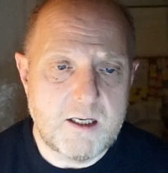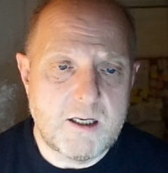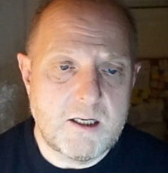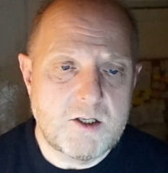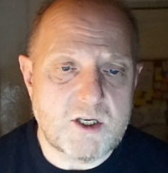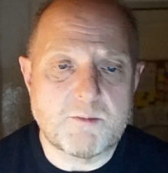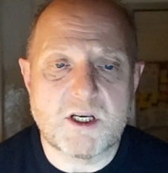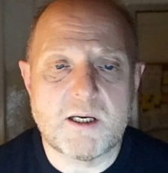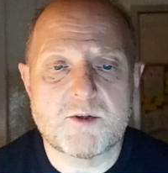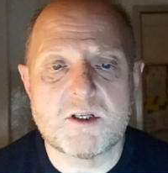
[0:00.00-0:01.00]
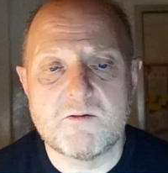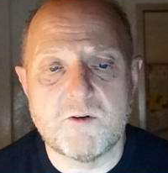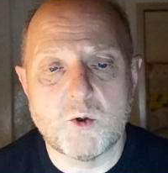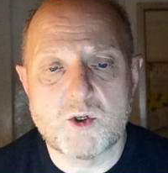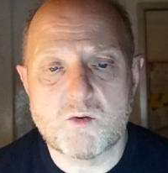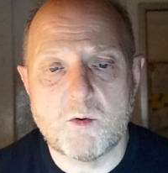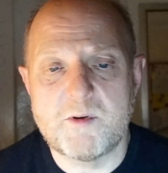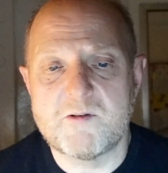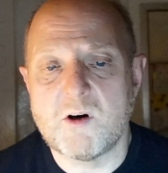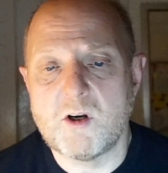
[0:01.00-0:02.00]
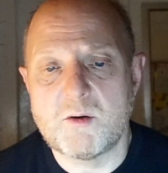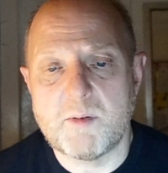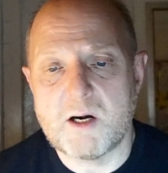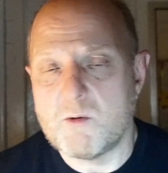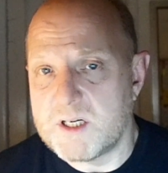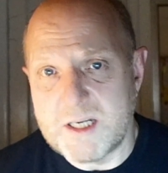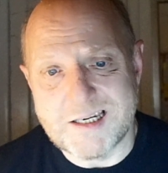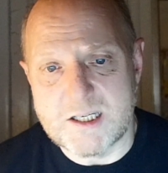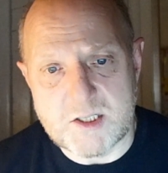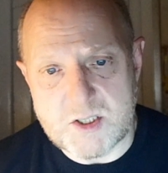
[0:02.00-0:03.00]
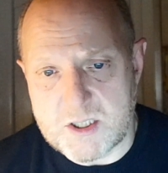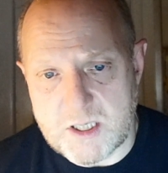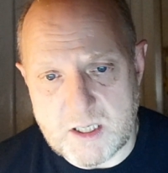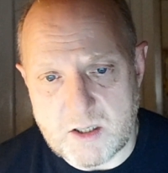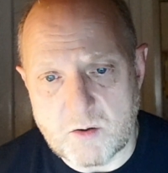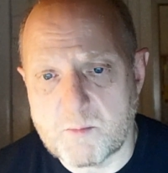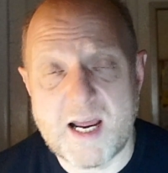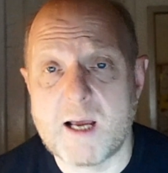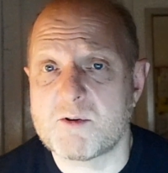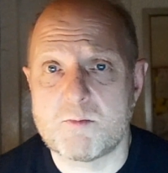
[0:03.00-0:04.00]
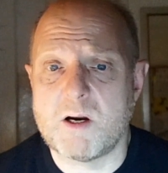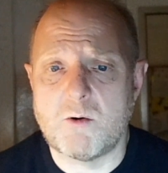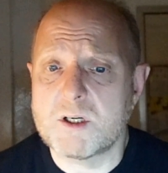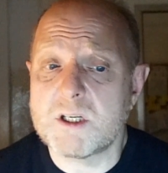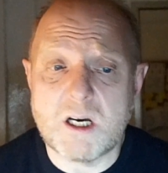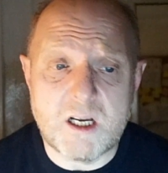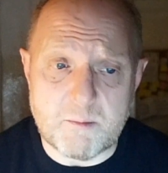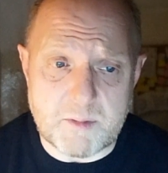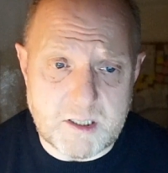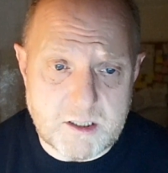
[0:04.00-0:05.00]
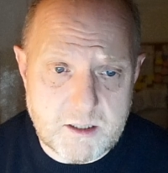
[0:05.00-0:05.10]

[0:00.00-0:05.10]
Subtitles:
Sometimes a divorce will be followed by a redundancy or perhaps by retirement.